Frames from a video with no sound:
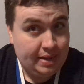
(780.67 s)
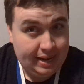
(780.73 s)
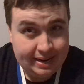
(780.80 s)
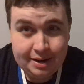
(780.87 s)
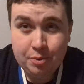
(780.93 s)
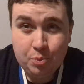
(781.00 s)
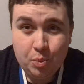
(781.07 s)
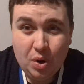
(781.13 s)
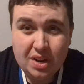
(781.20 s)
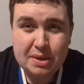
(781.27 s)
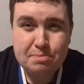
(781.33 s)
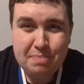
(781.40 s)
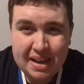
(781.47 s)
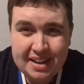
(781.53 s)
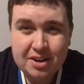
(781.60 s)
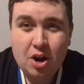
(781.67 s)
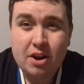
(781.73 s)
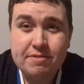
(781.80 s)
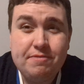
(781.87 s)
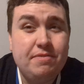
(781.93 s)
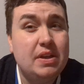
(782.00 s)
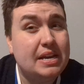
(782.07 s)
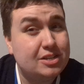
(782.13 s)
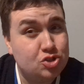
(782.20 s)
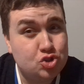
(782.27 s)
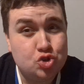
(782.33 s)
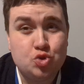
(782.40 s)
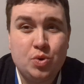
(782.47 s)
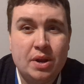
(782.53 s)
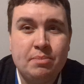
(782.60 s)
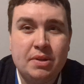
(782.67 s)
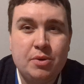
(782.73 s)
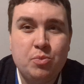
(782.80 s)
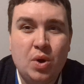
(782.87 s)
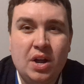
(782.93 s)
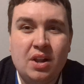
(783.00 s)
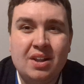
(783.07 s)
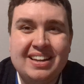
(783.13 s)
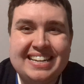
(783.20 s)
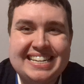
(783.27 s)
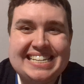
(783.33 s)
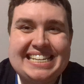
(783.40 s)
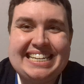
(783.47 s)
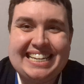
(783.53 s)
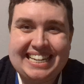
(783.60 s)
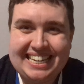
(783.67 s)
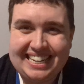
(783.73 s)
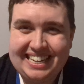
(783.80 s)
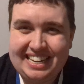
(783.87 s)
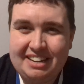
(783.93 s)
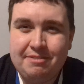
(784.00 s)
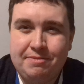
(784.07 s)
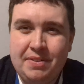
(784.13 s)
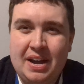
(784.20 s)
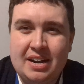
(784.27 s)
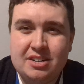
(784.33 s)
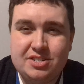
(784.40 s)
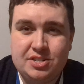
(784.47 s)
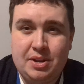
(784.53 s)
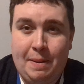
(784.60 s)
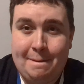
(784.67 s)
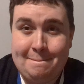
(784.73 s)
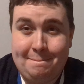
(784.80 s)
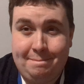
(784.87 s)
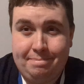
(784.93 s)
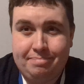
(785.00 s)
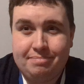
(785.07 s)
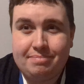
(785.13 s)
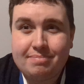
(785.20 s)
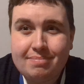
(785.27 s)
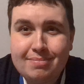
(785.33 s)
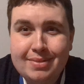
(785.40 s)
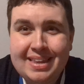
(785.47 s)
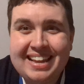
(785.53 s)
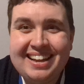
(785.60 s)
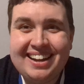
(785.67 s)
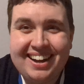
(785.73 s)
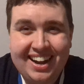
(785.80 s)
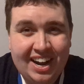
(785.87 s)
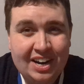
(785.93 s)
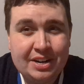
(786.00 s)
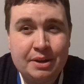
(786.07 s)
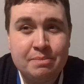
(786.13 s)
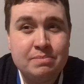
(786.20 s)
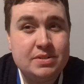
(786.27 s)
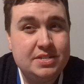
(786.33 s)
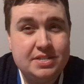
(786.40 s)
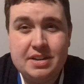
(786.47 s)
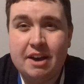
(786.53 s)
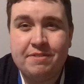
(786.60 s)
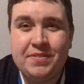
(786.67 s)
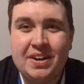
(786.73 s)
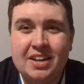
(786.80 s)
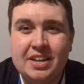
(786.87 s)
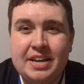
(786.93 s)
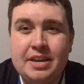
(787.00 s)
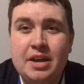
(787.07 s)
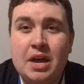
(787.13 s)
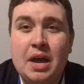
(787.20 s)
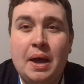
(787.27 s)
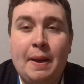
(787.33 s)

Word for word: And it really paid off extremely well. In fact, I am definitely